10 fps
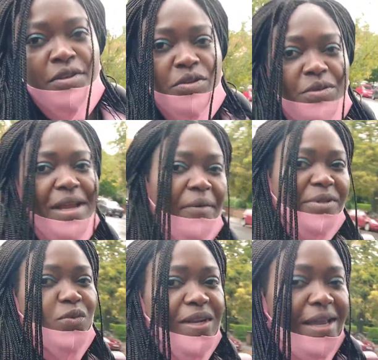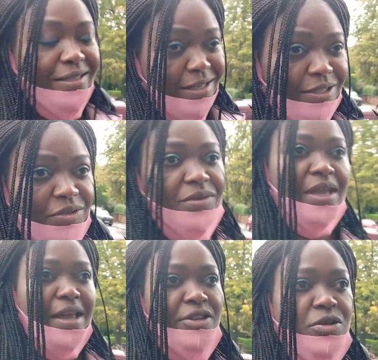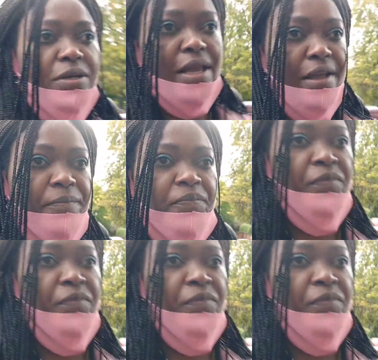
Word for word: So that was what I did today. Actually, there was